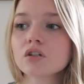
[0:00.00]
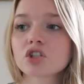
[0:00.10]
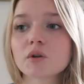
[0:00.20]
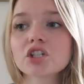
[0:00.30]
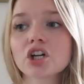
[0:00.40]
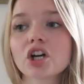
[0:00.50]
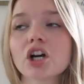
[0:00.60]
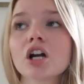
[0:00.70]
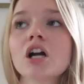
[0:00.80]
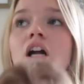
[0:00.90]
So we took
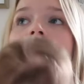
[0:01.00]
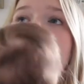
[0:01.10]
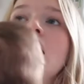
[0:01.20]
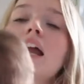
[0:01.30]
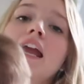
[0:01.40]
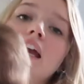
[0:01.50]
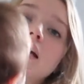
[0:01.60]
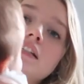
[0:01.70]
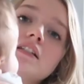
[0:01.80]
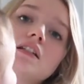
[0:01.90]
her
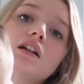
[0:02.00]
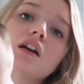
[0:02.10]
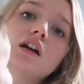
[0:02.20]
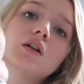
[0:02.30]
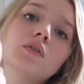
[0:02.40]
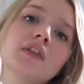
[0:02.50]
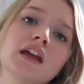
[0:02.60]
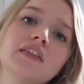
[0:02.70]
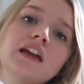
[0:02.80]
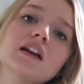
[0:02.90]
and
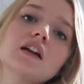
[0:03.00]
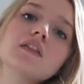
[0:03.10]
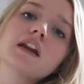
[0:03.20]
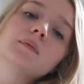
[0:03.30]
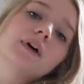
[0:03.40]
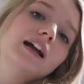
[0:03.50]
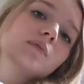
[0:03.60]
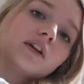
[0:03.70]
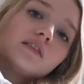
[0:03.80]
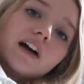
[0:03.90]
they think that it might
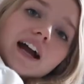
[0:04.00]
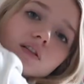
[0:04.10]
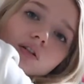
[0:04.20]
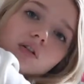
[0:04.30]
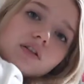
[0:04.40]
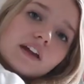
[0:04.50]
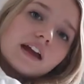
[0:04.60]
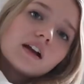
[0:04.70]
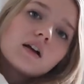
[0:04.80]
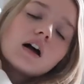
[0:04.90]
have been a viral
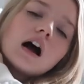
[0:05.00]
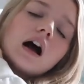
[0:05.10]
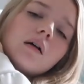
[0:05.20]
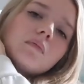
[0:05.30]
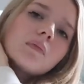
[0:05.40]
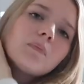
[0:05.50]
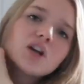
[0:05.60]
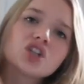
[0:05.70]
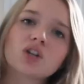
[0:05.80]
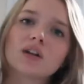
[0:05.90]
thing. Um,
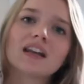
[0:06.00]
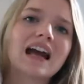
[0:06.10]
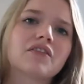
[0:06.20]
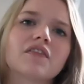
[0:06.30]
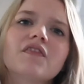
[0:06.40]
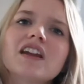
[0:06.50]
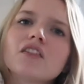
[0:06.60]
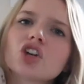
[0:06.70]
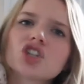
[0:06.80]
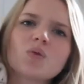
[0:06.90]
but she didn't have a
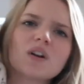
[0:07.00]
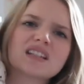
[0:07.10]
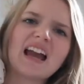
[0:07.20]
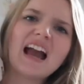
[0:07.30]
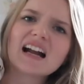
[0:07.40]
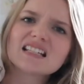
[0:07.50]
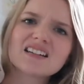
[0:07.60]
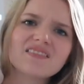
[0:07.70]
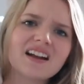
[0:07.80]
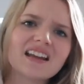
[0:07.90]
fever. She wasn't
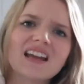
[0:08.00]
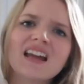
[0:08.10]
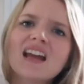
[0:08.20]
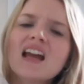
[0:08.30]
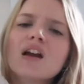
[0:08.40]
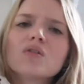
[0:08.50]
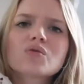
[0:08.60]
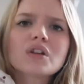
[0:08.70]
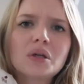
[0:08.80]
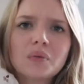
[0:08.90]
acting funny. It
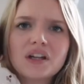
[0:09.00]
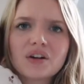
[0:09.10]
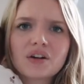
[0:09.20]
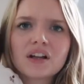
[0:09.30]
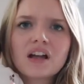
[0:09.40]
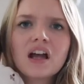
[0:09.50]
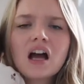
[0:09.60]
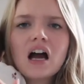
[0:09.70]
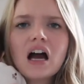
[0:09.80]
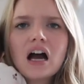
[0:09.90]
was really weird.
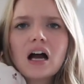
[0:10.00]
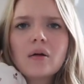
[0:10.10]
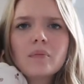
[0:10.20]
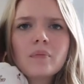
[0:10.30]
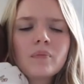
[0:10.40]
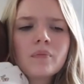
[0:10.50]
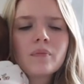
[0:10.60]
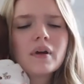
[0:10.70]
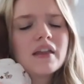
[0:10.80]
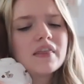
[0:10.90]
Um,
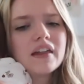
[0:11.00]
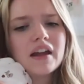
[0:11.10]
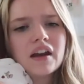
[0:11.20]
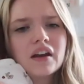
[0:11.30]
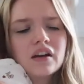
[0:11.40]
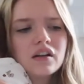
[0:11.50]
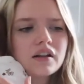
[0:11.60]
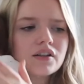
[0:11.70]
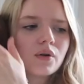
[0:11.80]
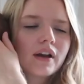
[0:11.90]
and then
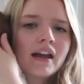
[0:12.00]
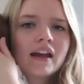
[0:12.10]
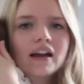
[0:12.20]
it's okay.